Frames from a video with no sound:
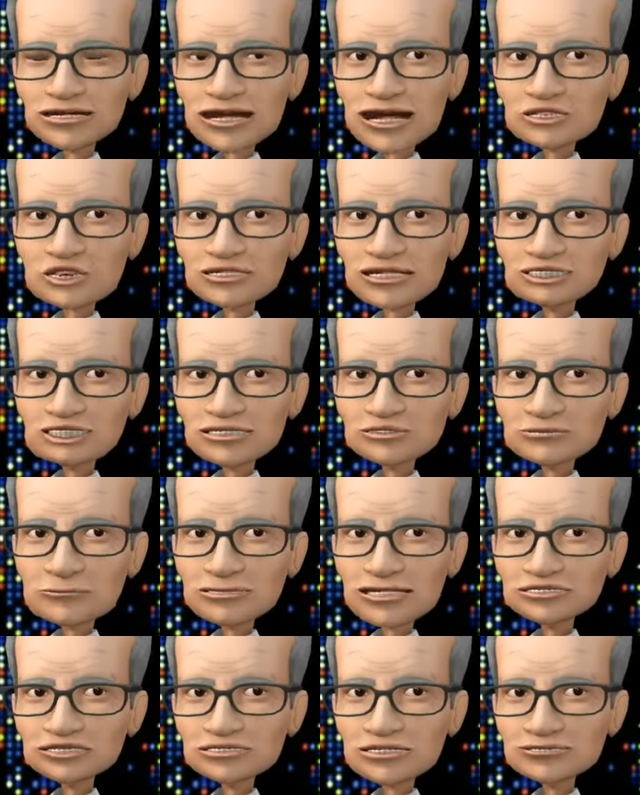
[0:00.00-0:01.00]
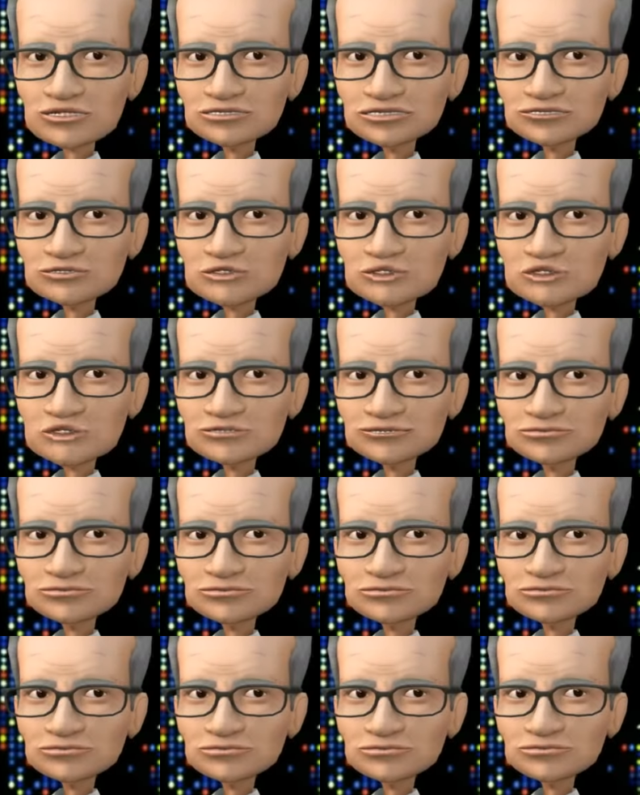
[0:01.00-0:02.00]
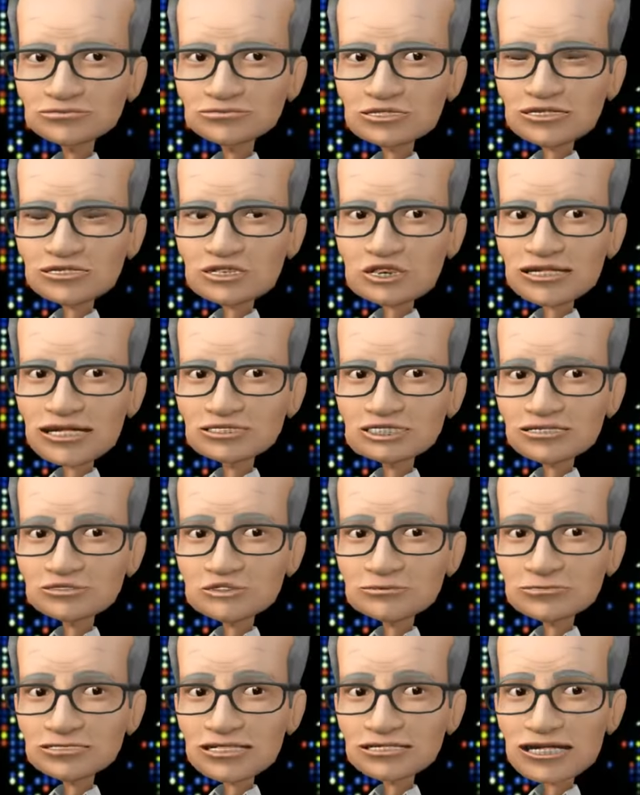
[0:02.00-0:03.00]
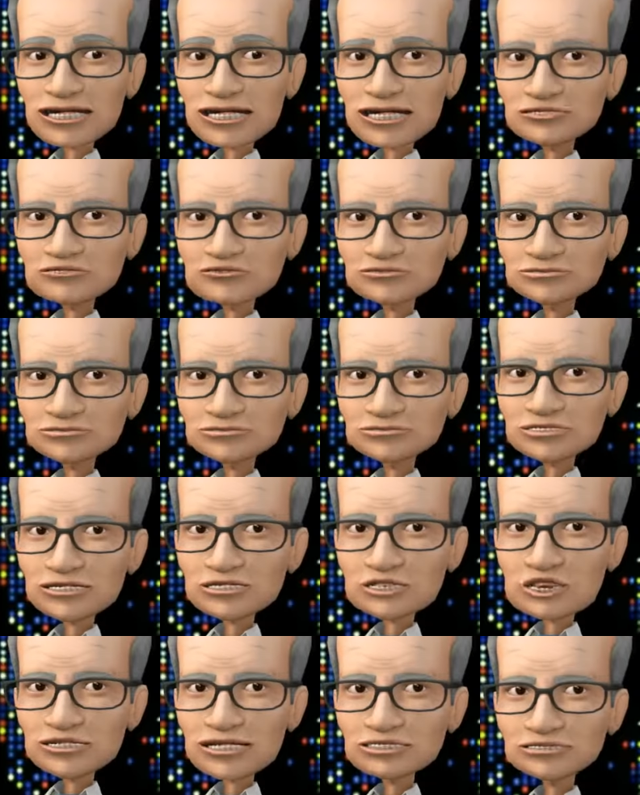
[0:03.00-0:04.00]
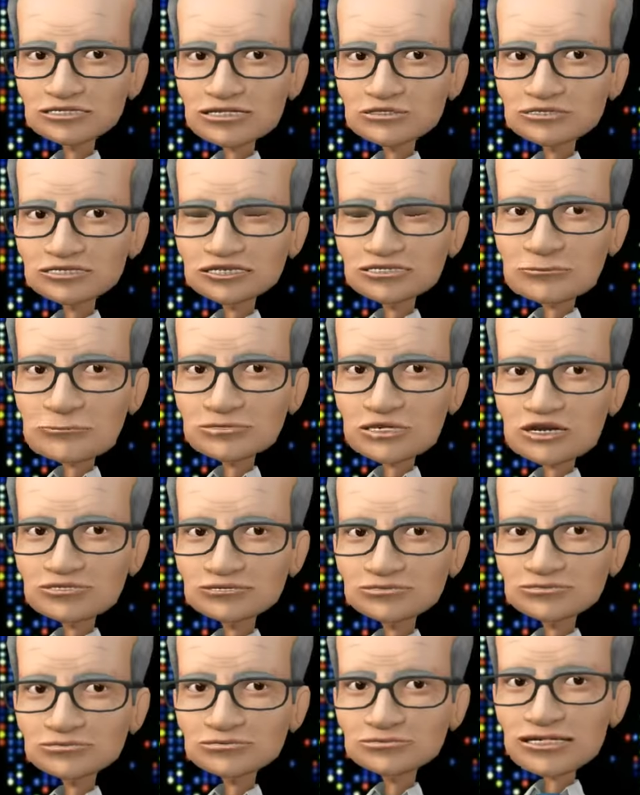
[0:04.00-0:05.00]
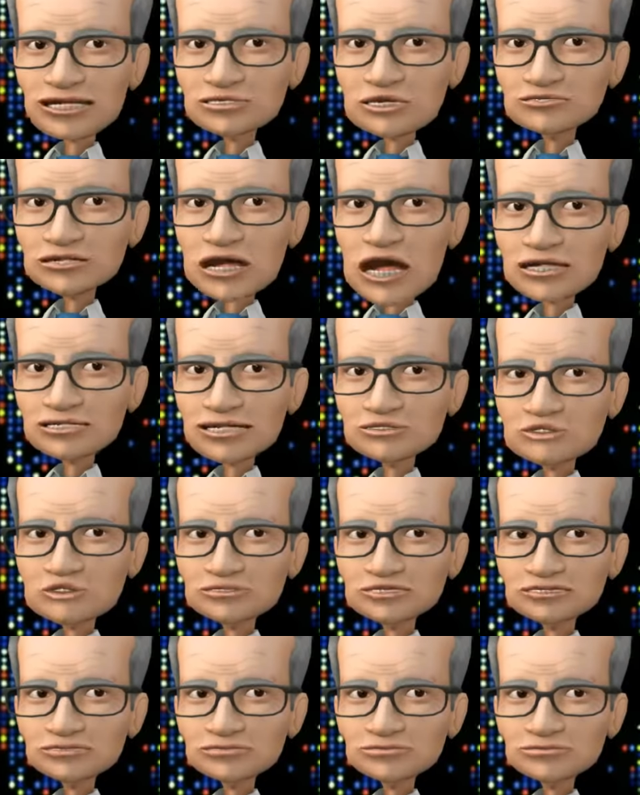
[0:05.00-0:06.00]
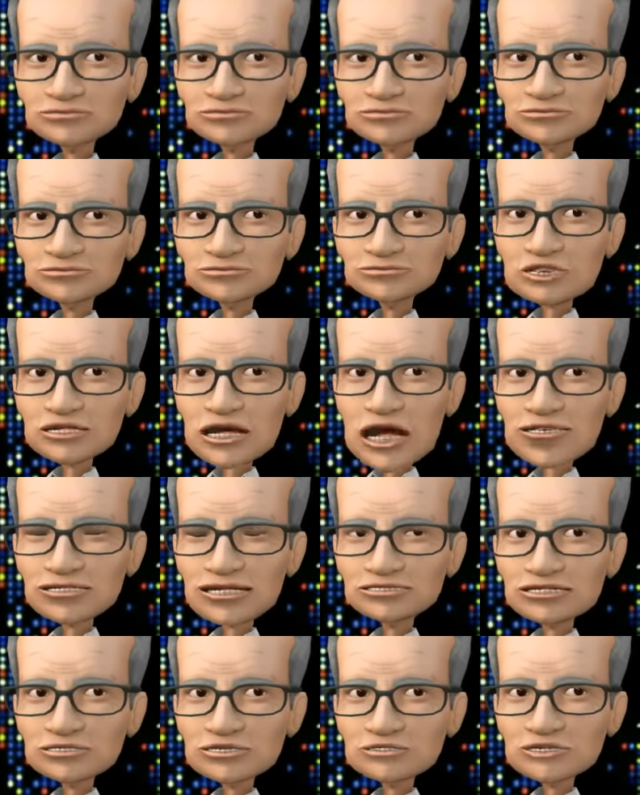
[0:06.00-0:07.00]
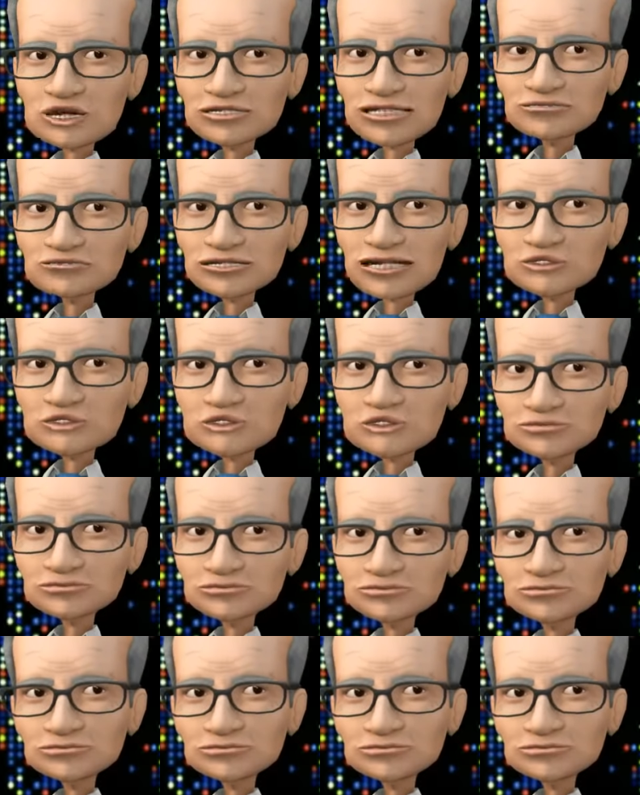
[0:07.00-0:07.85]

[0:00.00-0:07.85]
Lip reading: I think you misunderstood. The things you believe, the things you support, your values. That is your worldview.